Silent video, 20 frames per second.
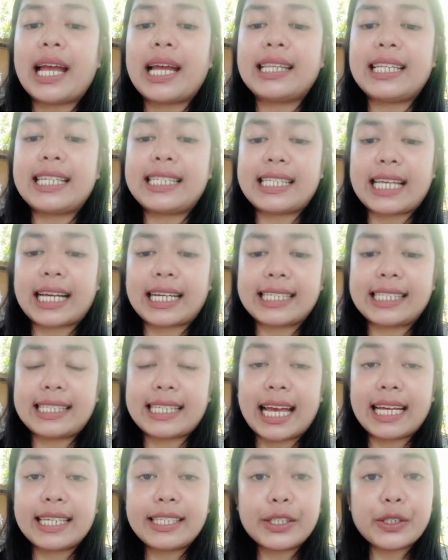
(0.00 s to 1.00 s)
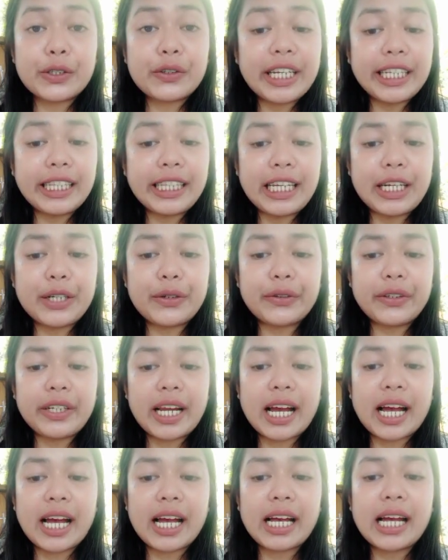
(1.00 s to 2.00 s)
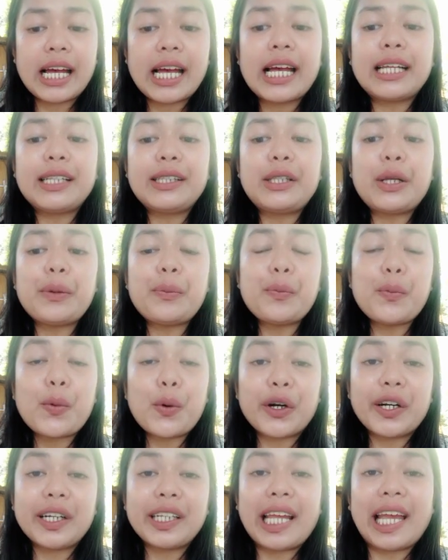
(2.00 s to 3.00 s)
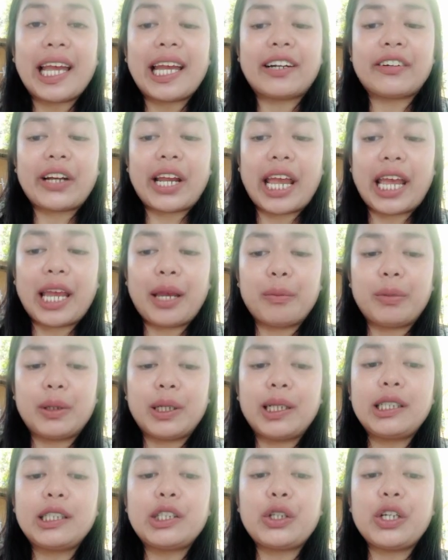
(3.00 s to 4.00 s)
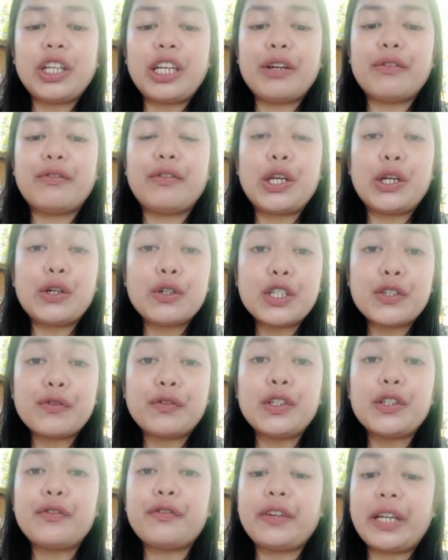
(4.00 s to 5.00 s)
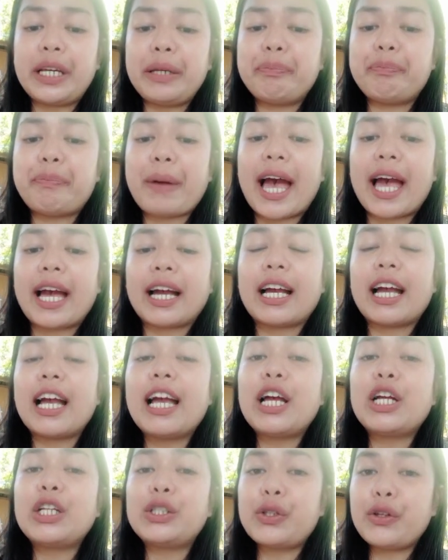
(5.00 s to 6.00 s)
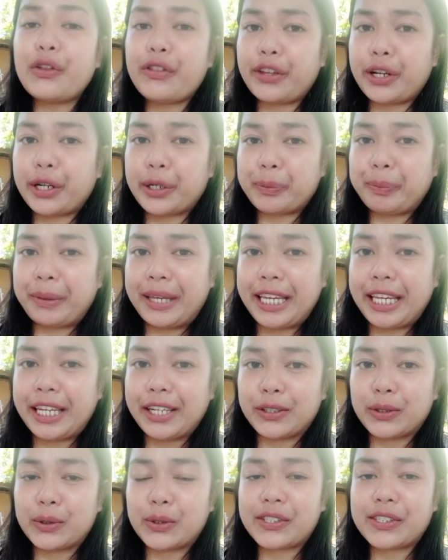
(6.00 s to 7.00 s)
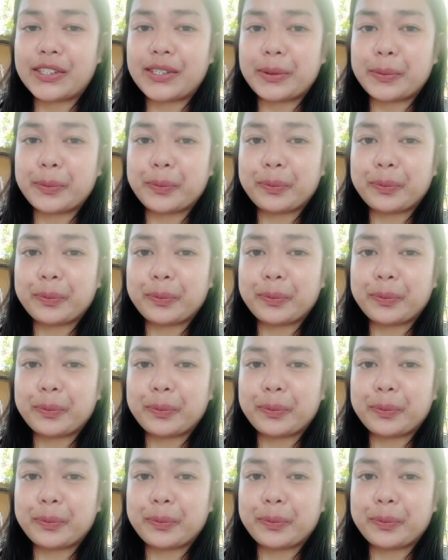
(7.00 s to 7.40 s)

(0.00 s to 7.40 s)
the success criteria, the more they are able to give useful feedback to their peers.